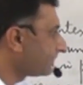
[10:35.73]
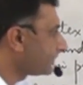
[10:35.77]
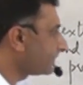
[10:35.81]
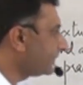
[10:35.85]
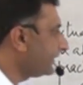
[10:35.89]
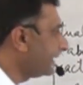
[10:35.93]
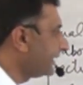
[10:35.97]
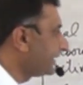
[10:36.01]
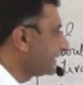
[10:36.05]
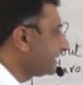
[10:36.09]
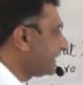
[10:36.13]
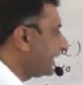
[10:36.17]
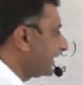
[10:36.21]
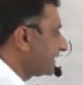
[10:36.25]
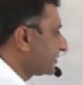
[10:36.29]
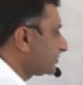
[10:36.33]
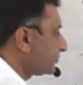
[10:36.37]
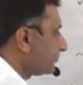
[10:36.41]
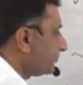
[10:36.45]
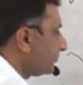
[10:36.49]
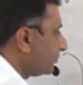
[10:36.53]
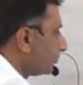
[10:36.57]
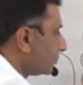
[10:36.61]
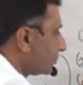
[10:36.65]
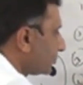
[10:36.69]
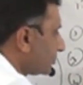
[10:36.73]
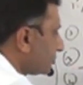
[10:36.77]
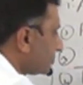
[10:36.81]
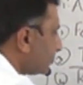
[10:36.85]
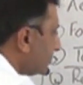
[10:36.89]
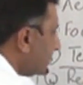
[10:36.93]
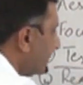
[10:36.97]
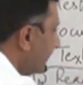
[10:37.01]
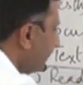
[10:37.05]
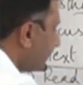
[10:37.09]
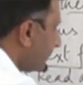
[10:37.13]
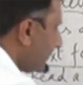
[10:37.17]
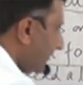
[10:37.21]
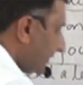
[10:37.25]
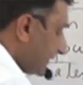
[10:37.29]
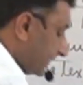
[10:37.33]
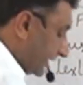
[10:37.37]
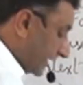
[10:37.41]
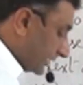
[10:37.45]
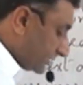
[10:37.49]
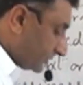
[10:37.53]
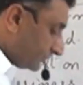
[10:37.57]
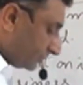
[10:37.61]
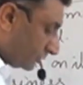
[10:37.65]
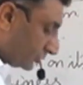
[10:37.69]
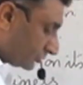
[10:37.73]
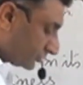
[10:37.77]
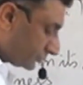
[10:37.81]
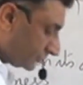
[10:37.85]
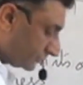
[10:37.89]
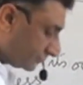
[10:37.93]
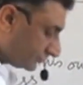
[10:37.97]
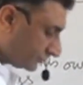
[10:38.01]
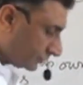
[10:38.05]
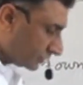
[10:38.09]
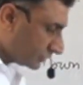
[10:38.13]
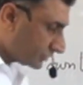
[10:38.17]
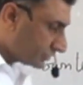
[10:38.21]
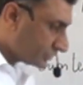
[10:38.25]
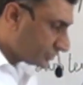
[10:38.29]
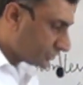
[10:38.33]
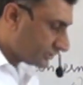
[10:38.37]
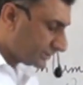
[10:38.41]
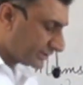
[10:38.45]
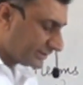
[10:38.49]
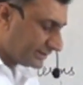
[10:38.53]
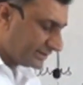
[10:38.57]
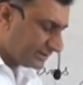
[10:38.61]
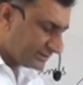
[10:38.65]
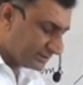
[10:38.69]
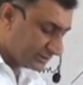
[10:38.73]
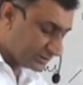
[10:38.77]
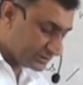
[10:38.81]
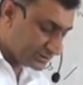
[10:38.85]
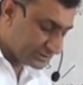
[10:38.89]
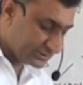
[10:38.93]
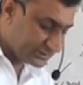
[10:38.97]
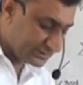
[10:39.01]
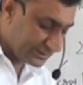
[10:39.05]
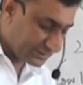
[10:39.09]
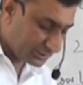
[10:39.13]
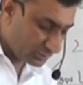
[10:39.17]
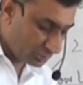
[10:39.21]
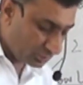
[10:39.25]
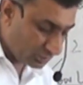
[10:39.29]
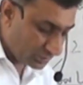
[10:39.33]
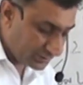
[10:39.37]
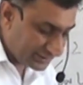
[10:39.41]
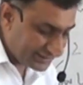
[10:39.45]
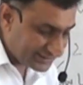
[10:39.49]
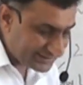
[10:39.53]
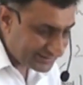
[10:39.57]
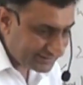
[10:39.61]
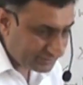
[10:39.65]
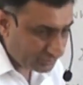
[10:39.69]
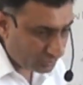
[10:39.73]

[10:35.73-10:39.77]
Then text focused. Text focused, again it is that only